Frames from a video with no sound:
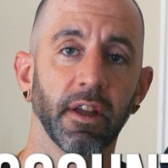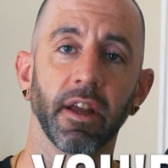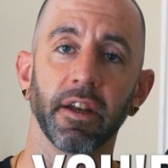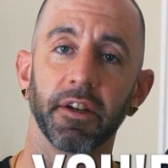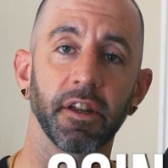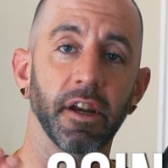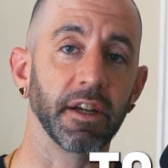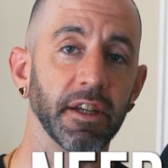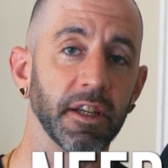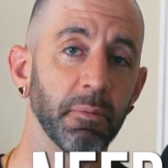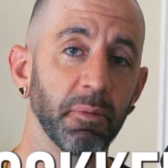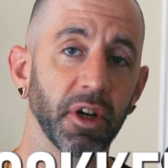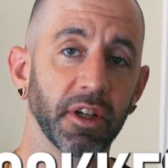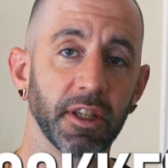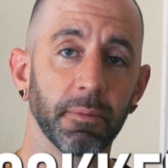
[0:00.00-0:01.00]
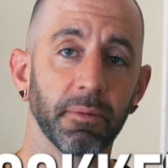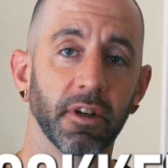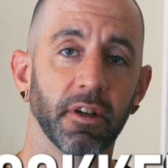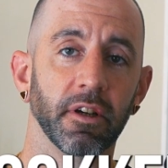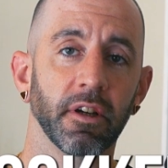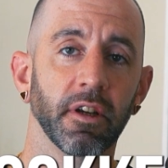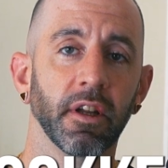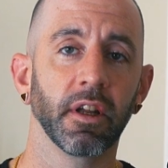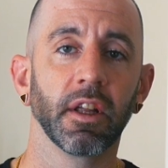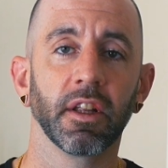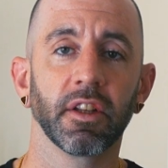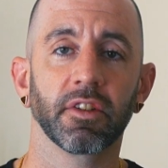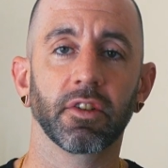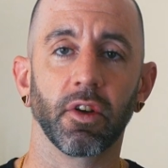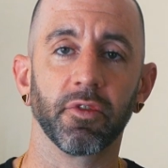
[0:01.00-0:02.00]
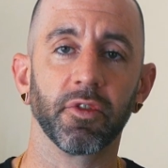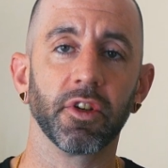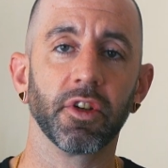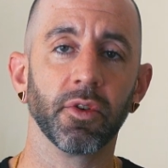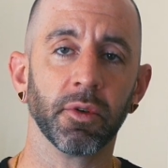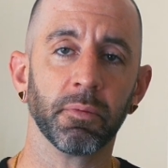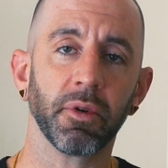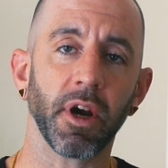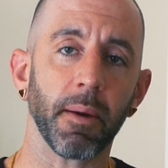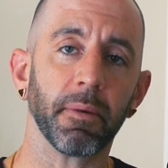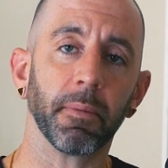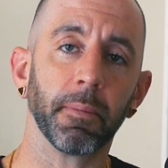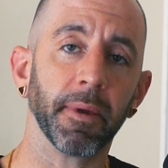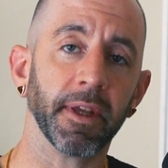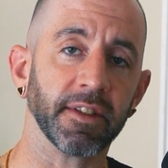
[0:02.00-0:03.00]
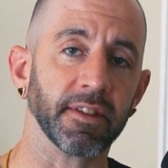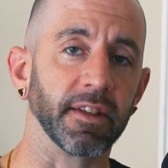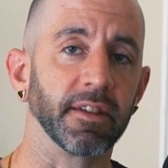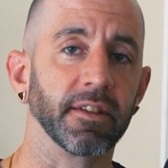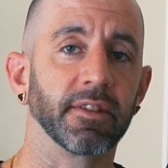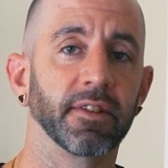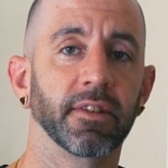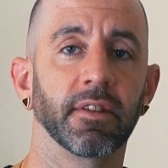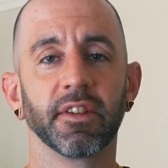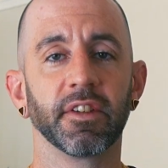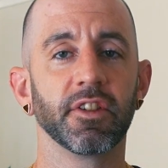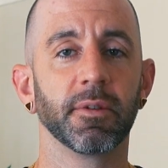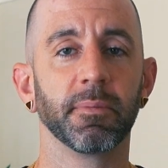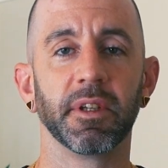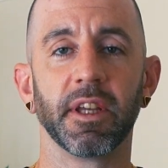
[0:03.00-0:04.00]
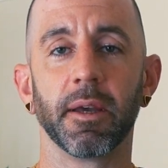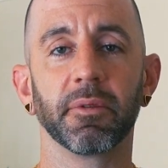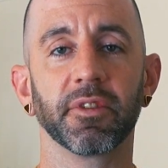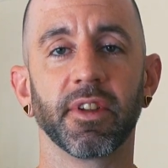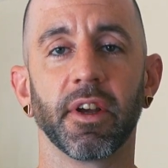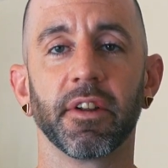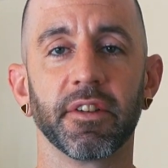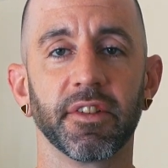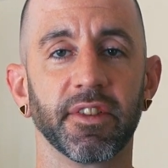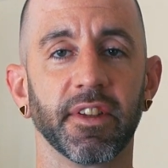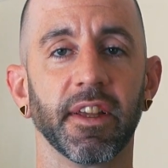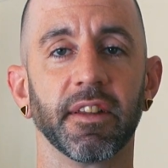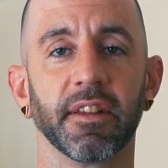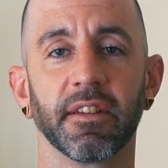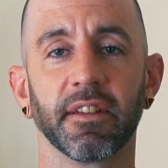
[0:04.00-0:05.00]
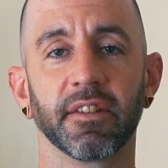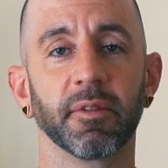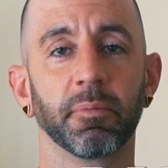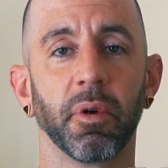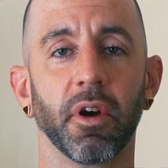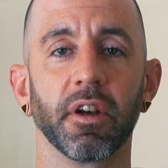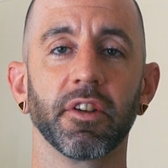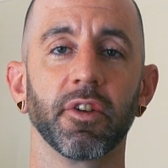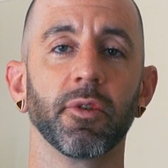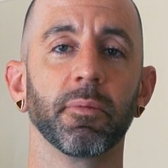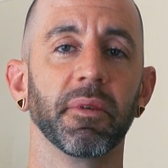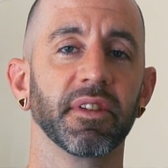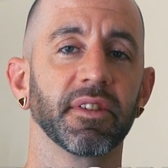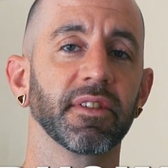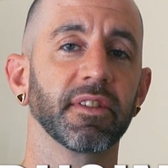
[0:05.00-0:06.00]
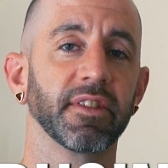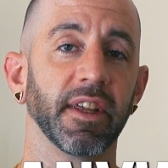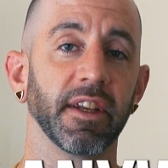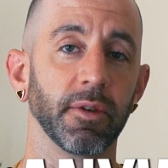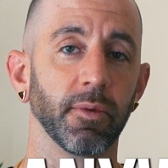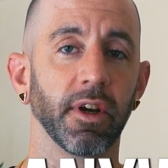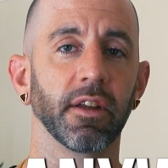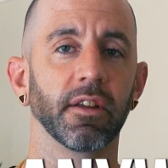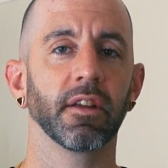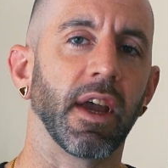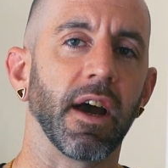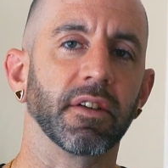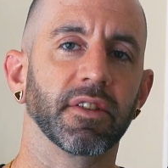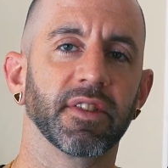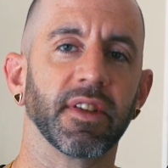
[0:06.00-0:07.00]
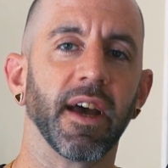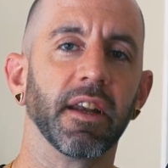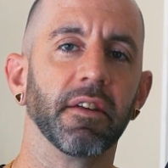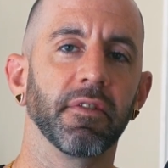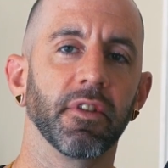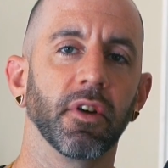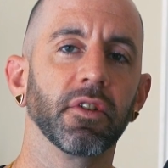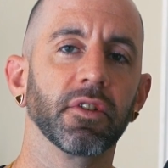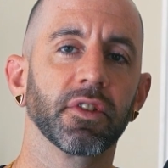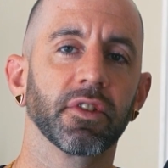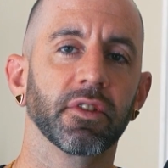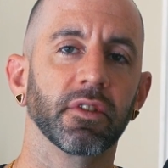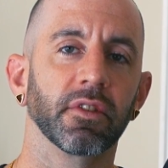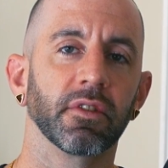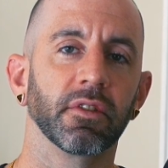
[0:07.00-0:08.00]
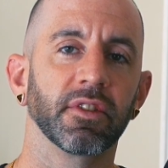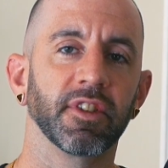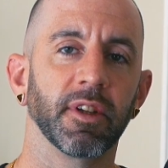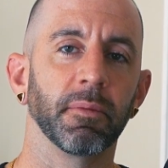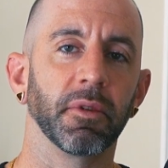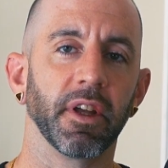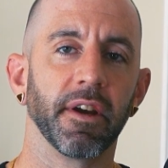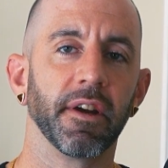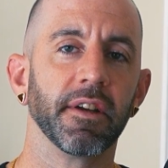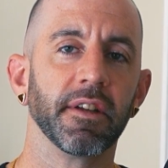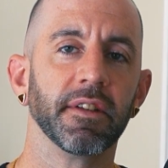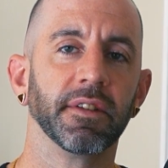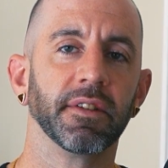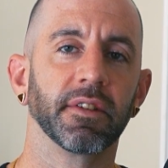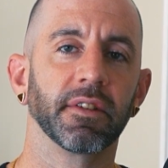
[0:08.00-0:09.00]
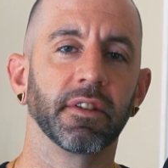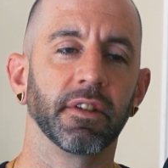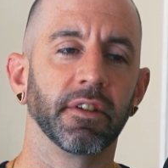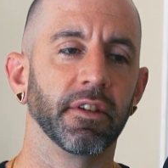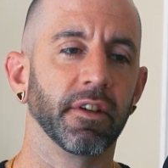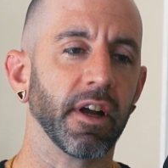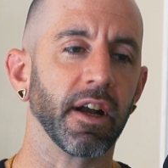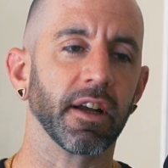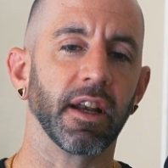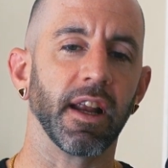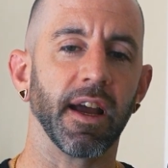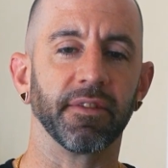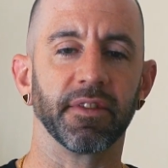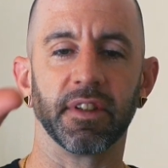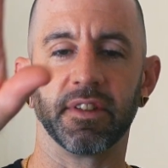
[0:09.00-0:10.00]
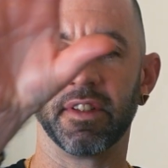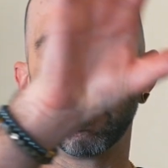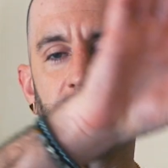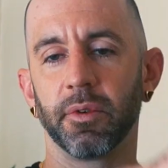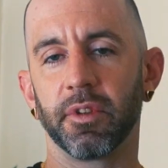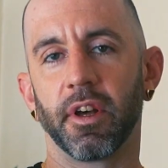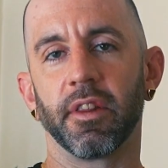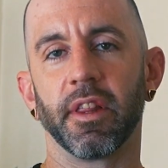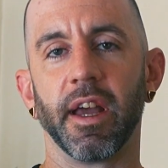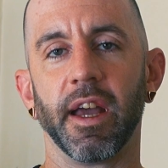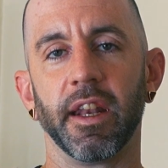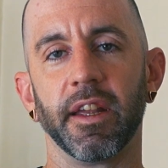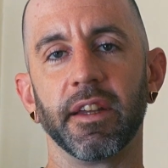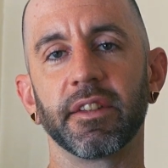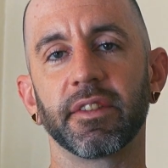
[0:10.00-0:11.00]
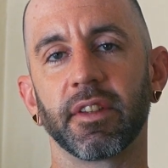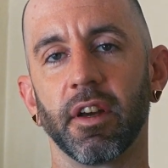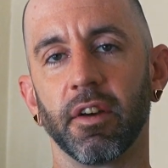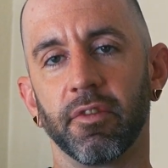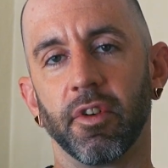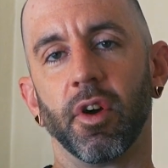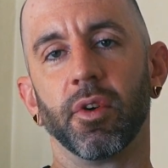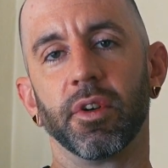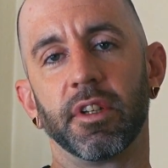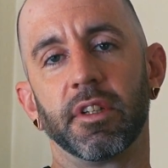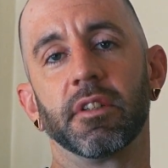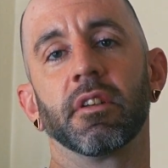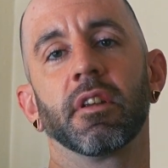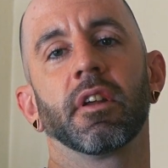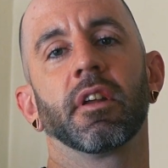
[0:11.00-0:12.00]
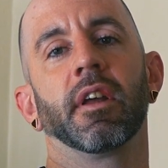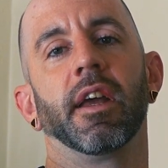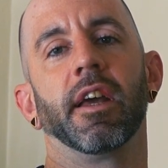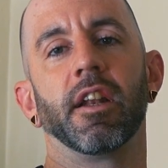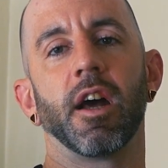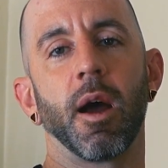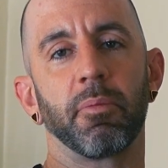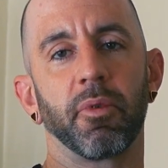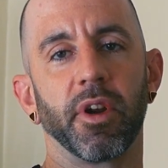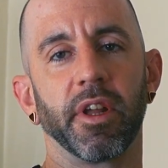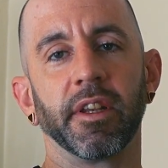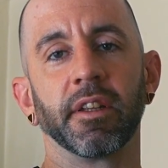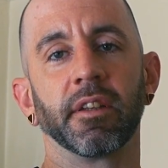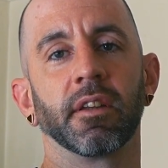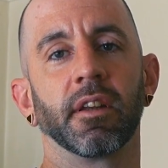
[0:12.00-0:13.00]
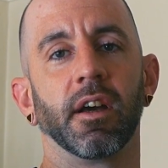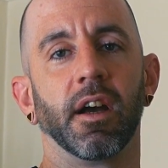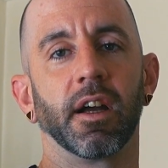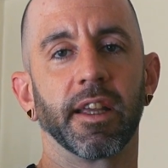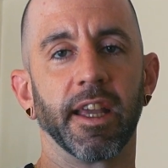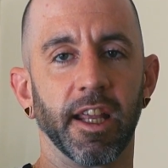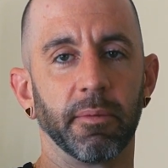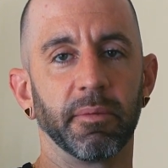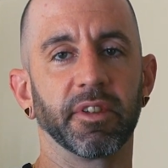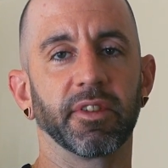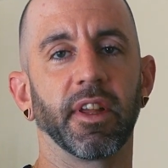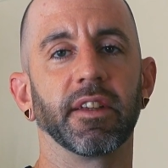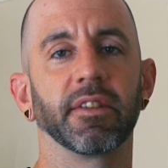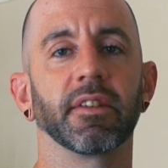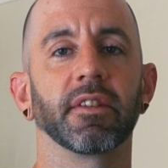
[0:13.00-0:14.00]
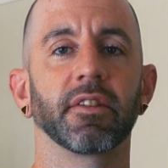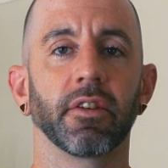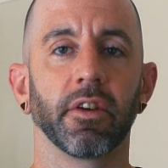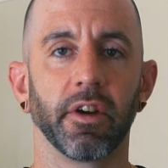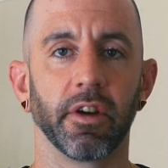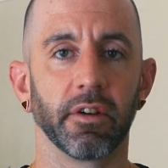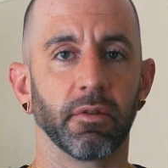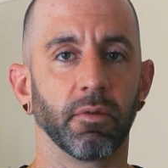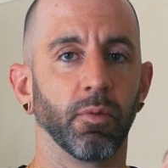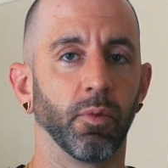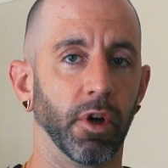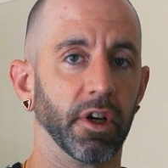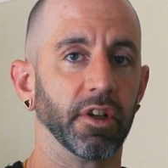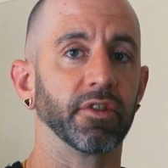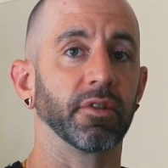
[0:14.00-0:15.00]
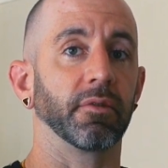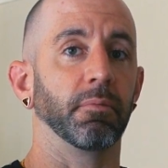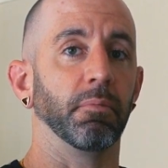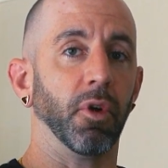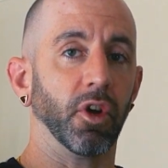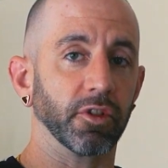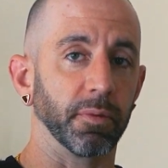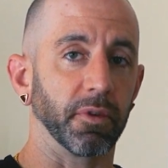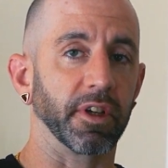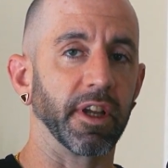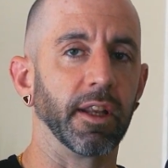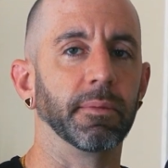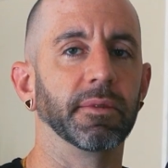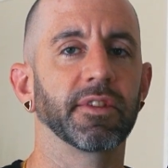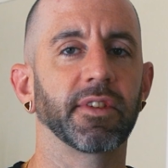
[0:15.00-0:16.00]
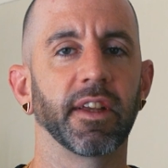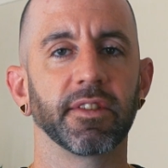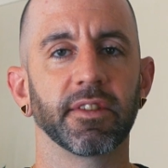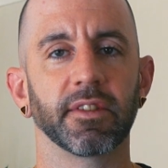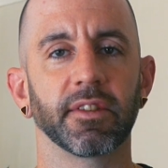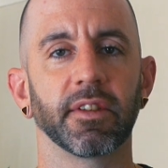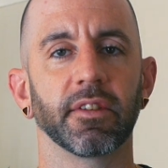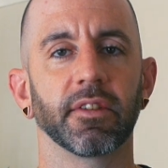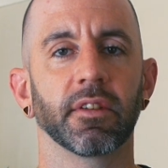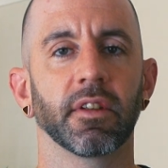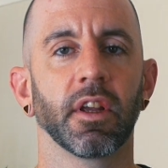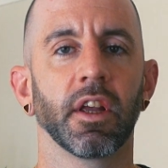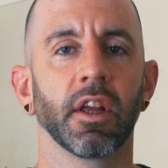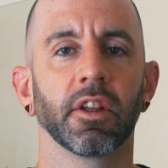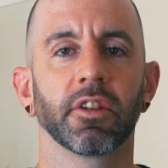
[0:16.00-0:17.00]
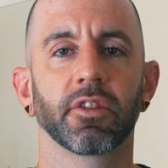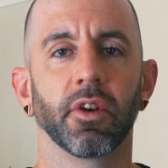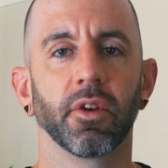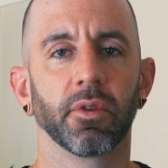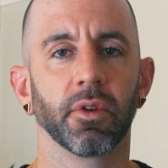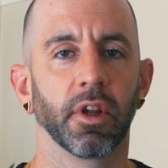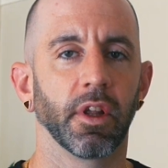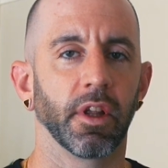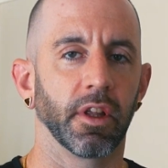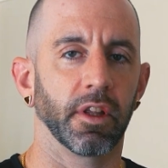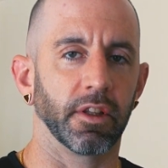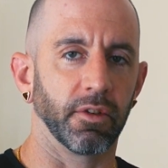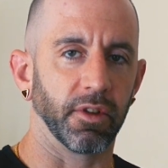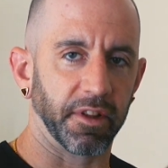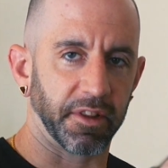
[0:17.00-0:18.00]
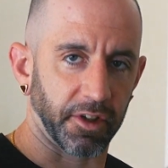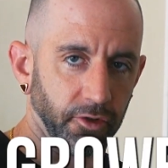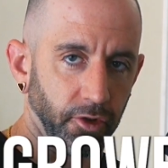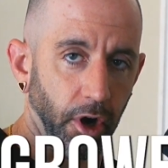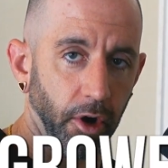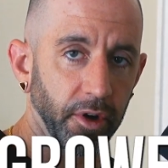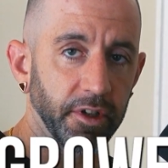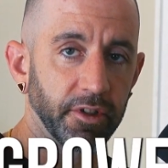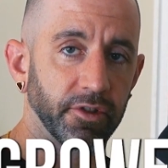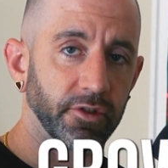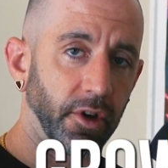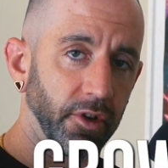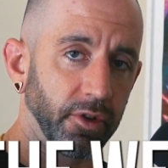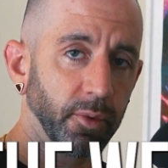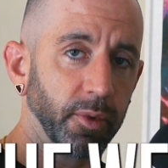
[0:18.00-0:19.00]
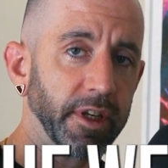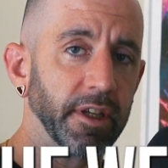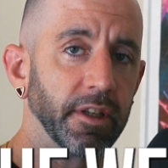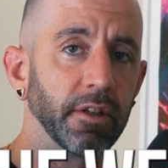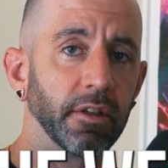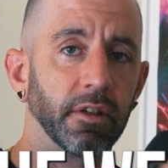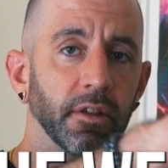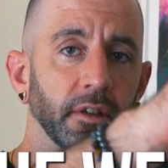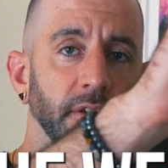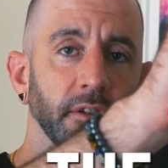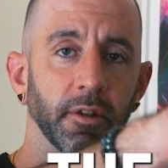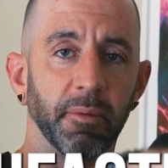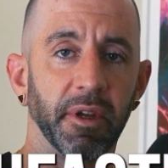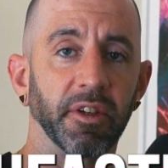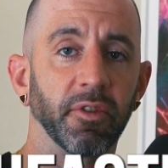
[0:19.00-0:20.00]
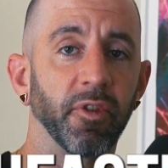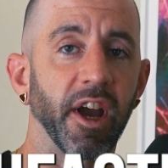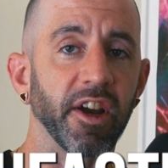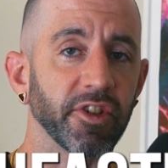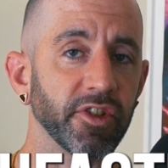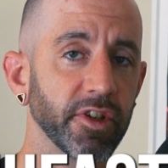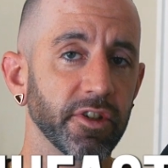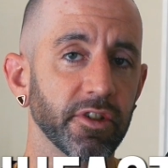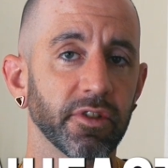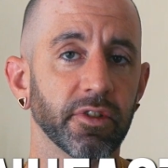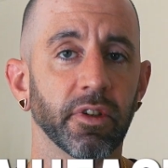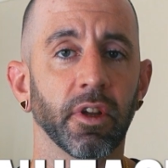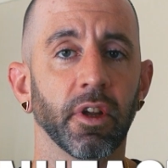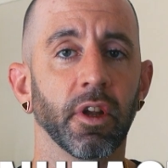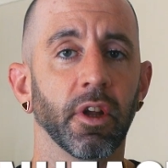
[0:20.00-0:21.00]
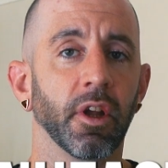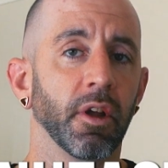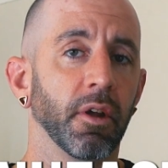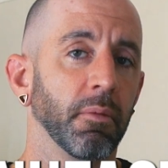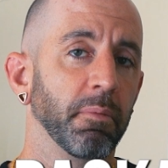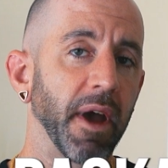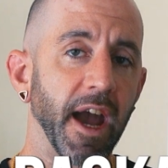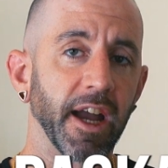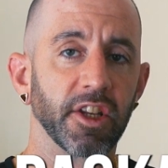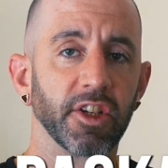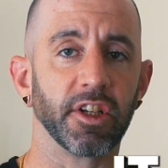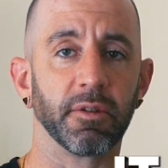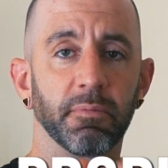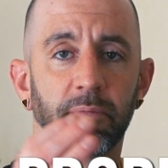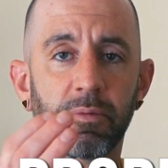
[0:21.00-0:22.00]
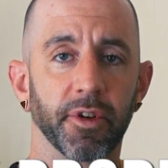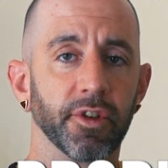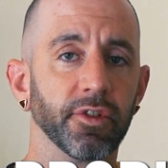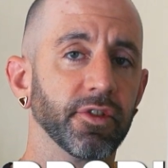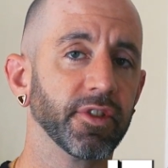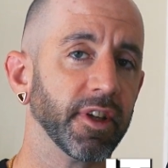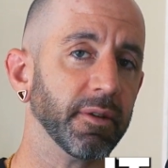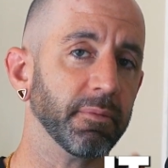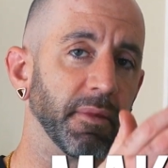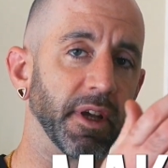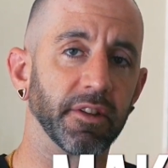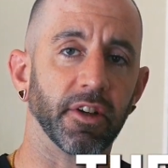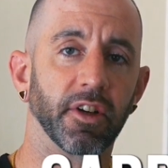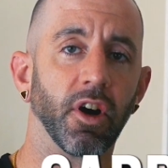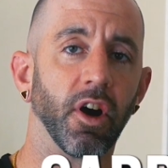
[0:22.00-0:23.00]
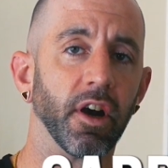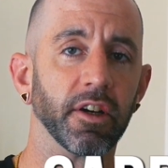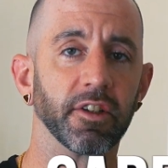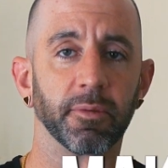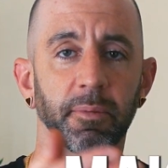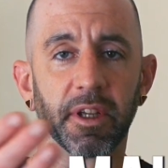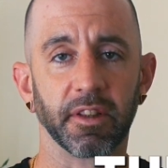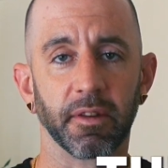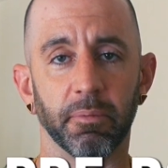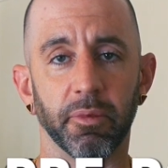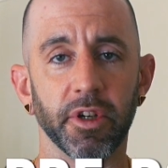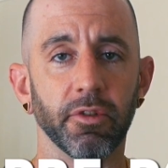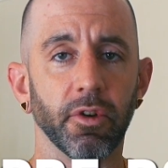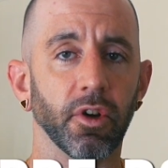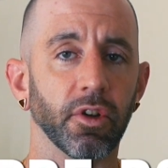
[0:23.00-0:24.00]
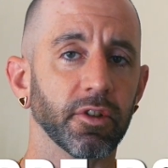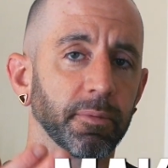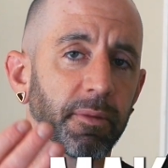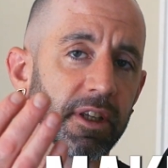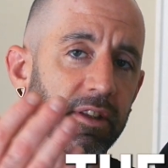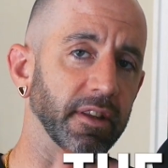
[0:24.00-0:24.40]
you're going to need a bookkeeper. So if you're doing proper business, then you should be able to understand that this is part of doing business anyway. Outside of those similarities, you're not going to have to deal with all the headaches of owning and operating a cannabis license, or worse, multiple cannabis licenses. So you let the growers grow the weed, the manufacturers package it, produce it, make the carts, make the pre-rolls, make